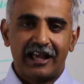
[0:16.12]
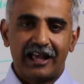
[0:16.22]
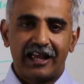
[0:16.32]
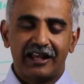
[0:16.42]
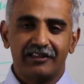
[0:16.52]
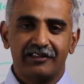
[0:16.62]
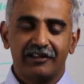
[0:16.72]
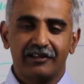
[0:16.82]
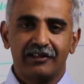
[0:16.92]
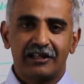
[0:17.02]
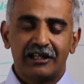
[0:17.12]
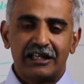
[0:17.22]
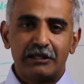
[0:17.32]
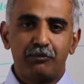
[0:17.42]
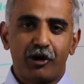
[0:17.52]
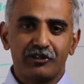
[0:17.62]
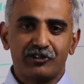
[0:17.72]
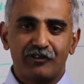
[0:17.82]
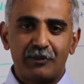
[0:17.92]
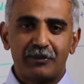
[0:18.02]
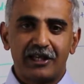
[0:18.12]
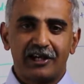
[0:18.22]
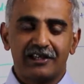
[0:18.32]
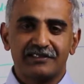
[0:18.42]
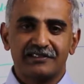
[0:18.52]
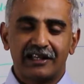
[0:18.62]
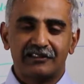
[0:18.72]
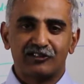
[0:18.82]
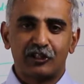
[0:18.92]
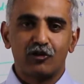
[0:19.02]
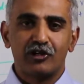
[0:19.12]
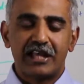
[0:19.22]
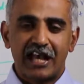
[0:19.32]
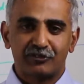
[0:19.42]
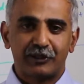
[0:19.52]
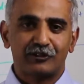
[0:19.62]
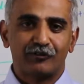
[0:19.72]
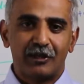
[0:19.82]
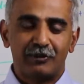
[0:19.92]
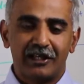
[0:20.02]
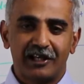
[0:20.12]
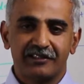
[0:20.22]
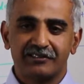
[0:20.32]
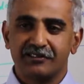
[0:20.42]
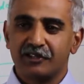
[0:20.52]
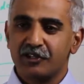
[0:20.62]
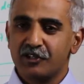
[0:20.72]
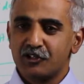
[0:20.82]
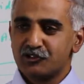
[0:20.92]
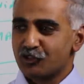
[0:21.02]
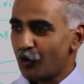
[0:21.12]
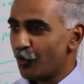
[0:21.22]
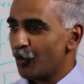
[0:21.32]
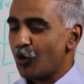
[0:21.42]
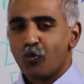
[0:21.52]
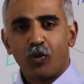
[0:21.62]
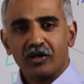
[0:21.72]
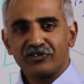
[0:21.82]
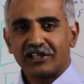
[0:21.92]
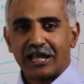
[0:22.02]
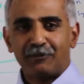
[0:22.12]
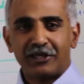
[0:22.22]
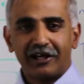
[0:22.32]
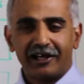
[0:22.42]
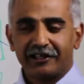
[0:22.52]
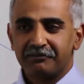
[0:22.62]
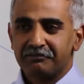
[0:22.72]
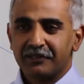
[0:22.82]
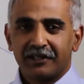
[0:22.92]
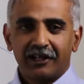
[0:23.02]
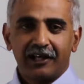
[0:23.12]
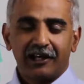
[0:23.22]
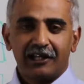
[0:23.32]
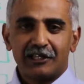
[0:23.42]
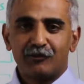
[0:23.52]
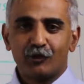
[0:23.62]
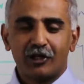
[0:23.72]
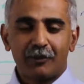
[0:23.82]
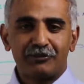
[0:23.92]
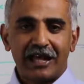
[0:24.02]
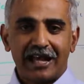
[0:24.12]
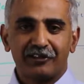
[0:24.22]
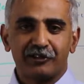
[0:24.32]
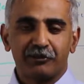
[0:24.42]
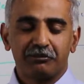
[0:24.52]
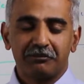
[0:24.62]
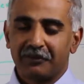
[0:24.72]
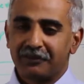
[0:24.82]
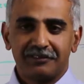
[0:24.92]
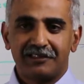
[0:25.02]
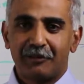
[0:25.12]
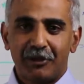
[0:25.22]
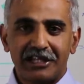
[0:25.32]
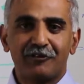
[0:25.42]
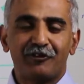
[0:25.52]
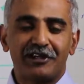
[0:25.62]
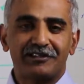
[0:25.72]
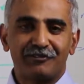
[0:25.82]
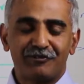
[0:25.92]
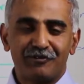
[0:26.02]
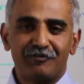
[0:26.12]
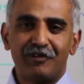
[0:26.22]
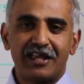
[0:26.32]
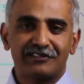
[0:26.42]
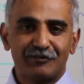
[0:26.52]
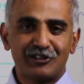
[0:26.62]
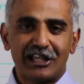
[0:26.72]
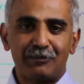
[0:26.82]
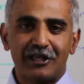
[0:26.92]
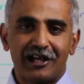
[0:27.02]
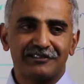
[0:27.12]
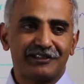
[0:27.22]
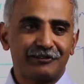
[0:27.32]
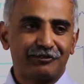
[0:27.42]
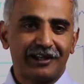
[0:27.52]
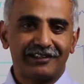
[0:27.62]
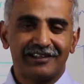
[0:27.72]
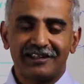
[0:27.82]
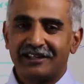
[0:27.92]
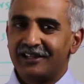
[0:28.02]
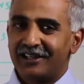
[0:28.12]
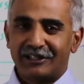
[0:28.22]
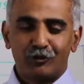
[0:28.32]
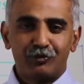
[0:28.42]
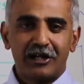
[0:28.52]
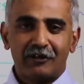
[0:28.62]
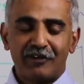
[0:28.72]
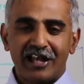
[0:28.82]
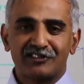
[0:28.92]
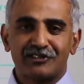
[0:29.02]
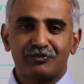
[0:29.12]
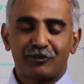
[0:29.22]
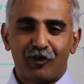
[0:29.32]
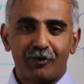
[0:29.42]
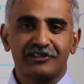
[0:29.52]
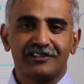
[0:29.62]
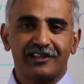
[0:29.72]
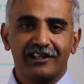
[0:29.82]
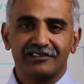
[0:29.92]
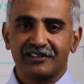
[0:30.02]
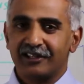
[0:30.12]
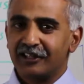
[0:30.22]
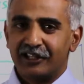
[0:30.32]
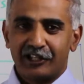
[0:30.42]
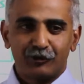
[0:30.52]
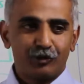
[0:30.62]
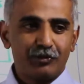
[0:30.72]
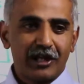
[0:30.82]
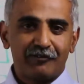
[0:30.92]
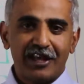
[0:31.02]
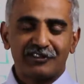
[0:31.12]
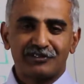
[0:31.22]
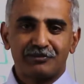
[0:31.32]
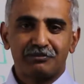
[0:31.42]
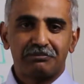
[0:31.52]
and the importance of APIs and the security aspects of APIs. So what is an API? If you look up the acronym, there are many different ways in which APIs are defined. It could be Advanced Performance Index, it could be Advanced